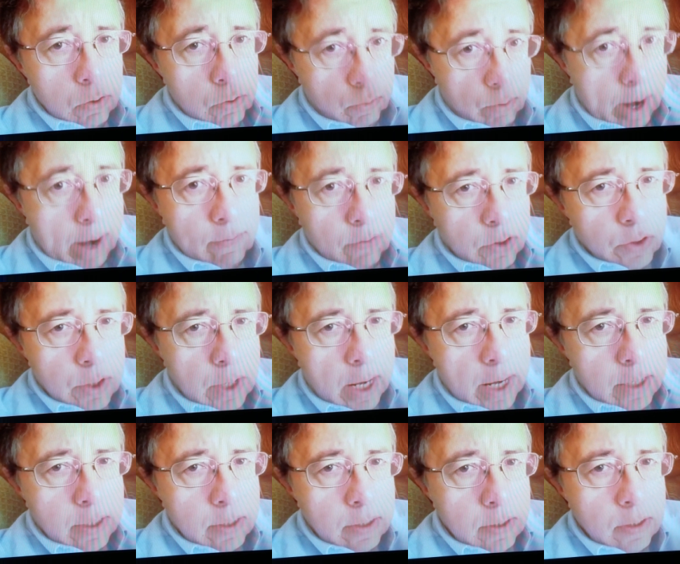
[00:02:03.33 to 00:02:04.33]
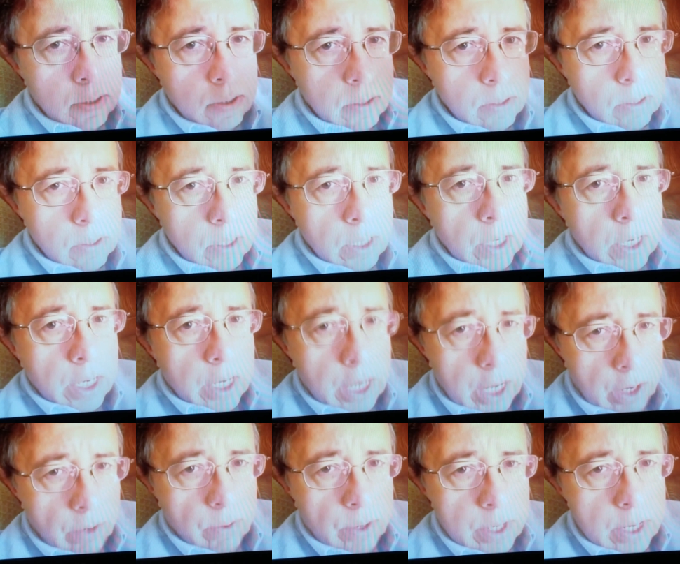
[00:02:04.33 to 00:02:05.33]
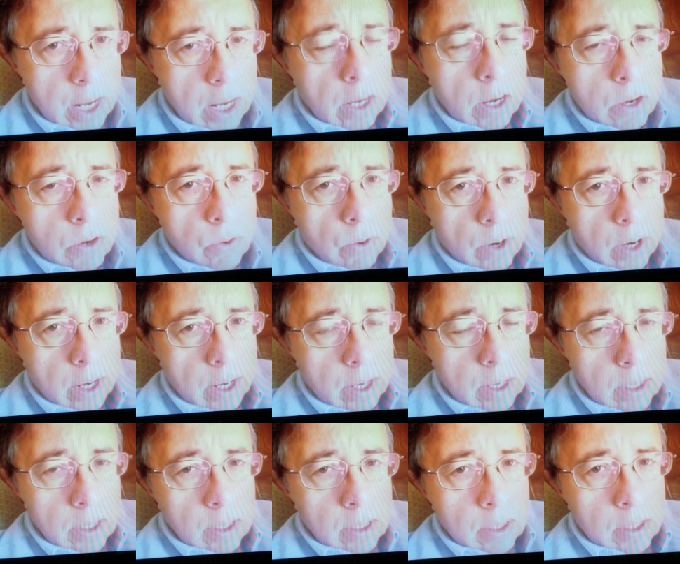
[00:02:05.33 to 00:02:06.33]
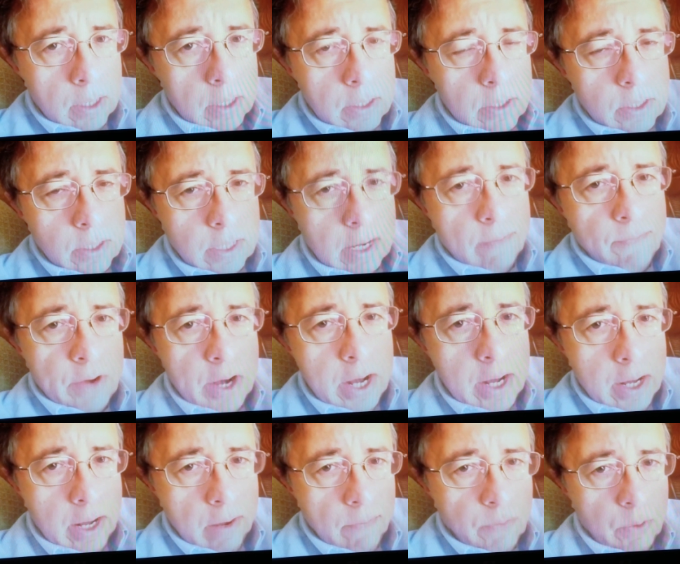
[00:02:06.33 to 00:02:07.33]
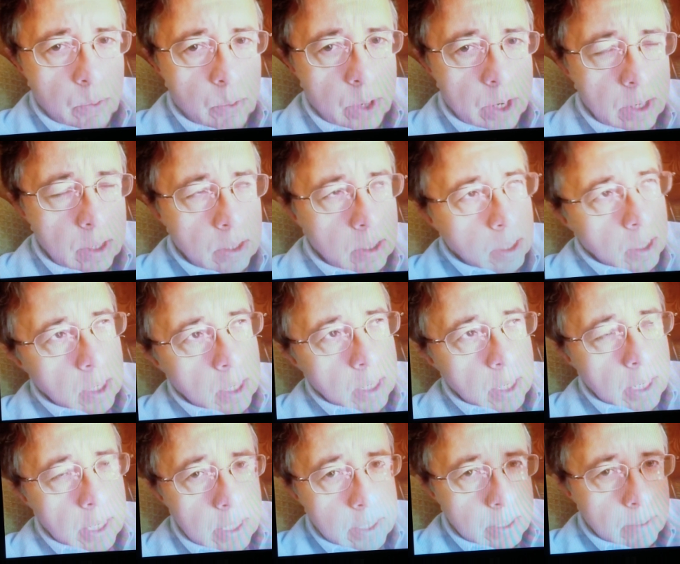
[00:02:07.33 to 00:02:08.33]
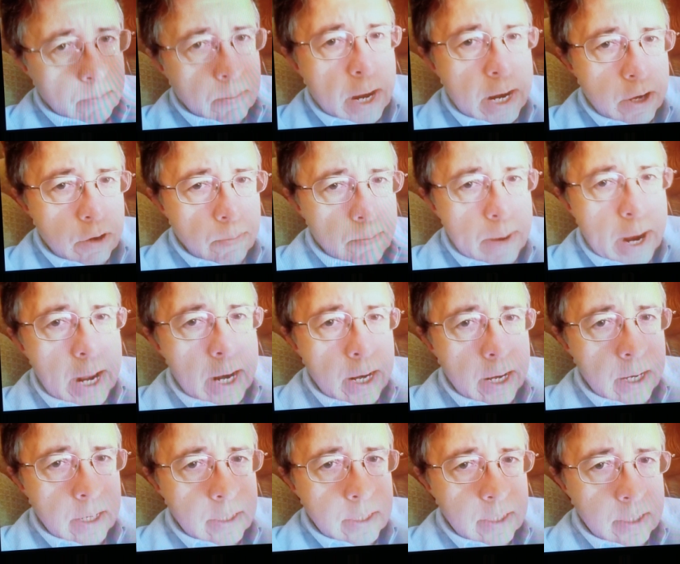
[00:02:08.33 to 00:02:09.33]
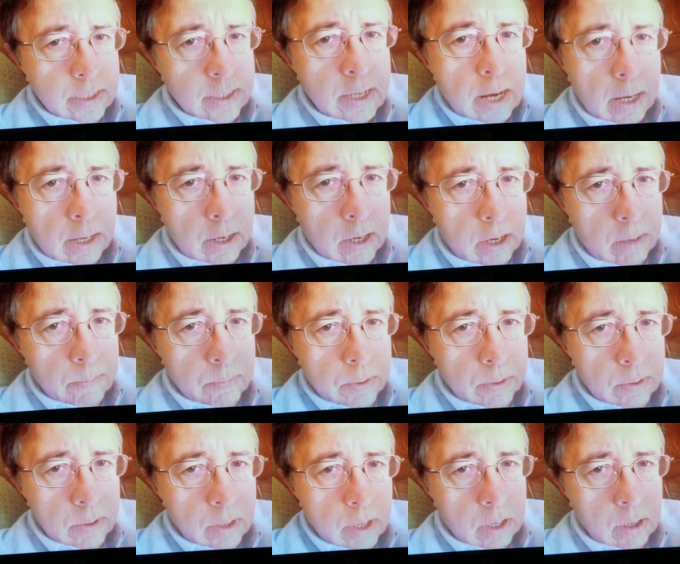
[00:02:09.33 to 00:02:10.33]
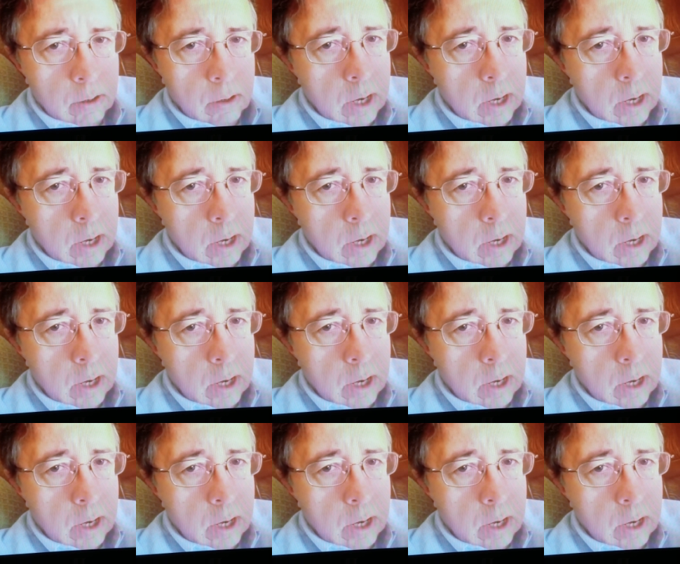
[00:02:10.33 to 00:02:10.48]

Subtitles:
driver's licenses here in Illinois. Stephanie Kifowitz is a Michael Madigan suck-up, all